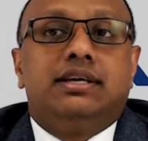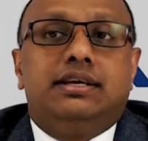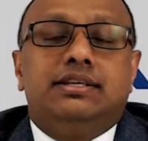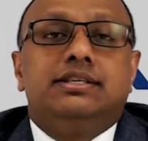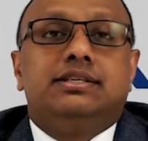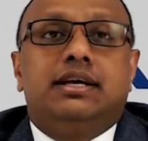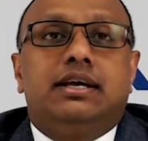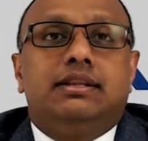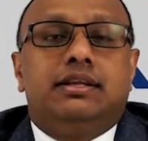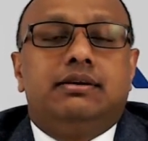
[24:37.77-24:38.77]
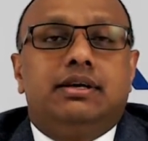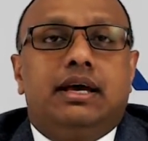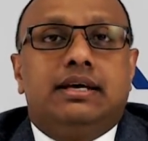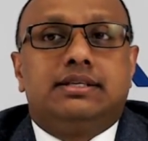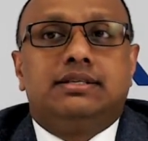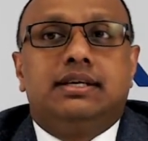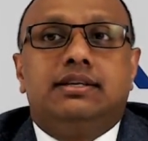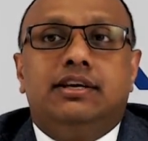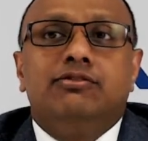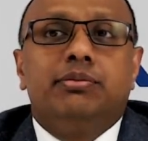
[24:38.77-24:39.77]
It is as I said,
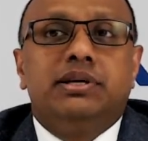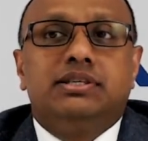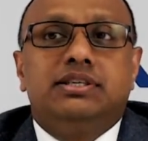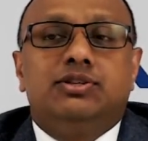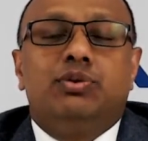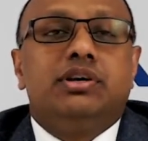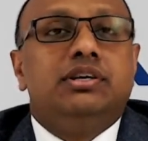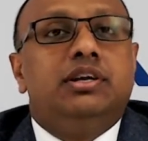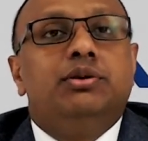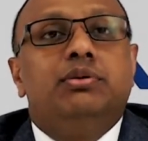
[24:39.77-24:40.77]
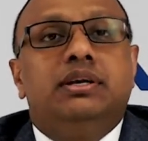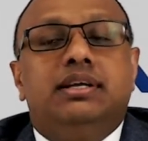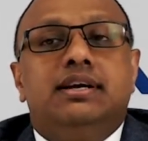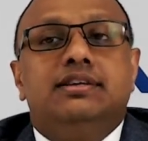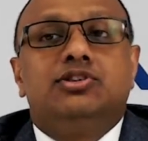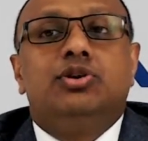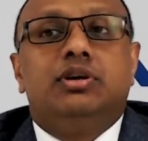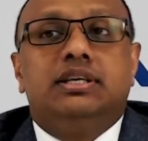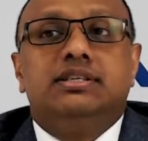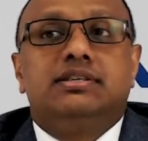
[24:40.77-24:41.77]
the information is very new and there is no
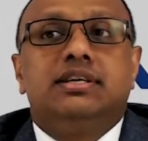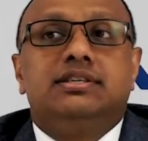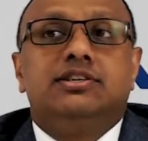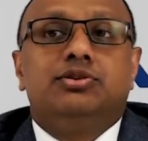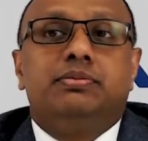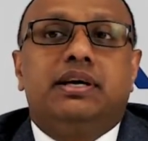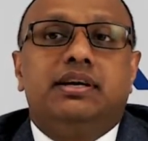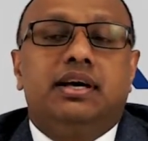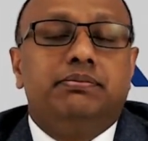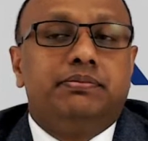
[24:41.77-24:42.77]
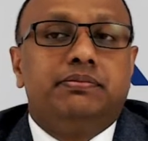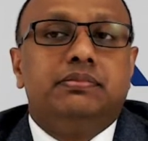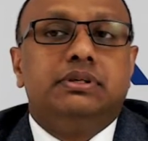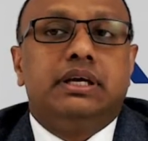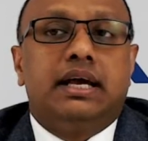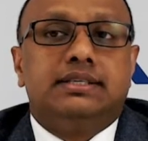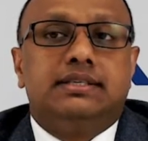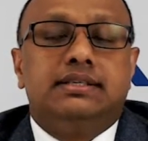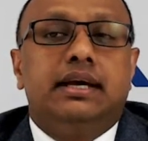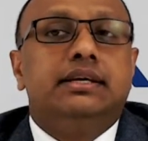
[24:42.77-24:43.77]
legislation to back it up
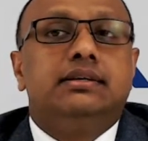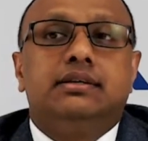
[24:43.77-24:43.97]
as yet.